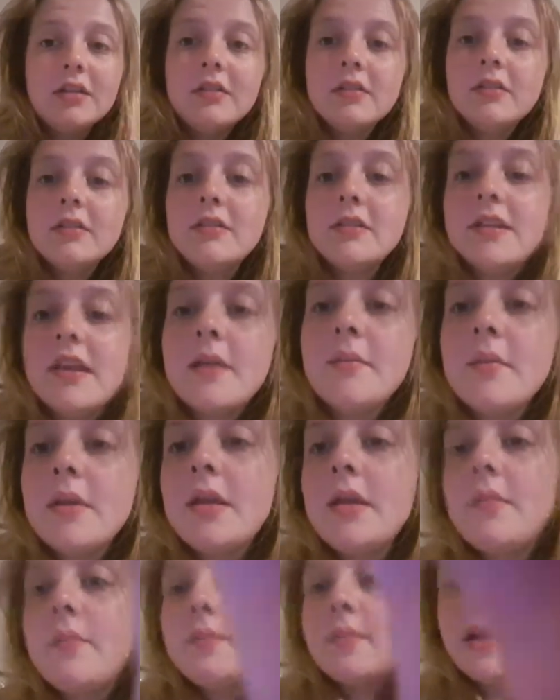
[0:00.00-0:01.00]
I'm gonna see how
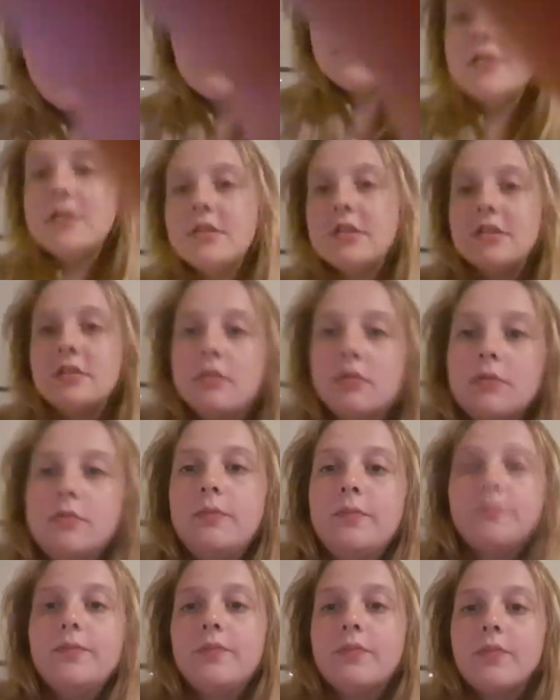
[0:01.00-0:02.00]
many pages
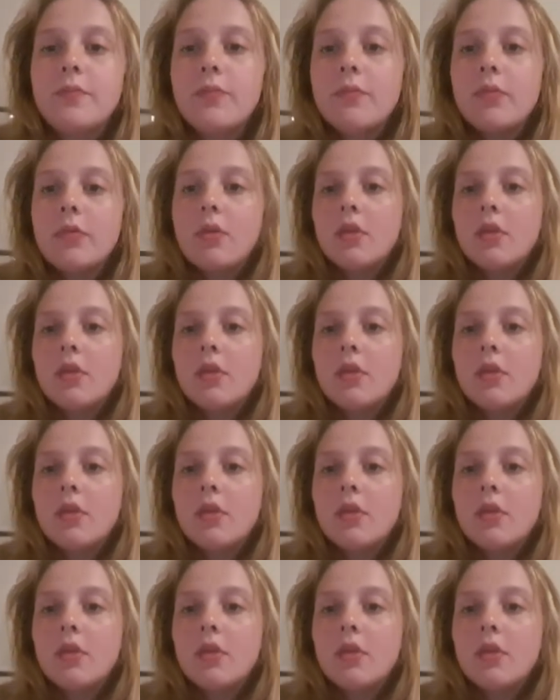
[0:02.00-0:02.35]
I've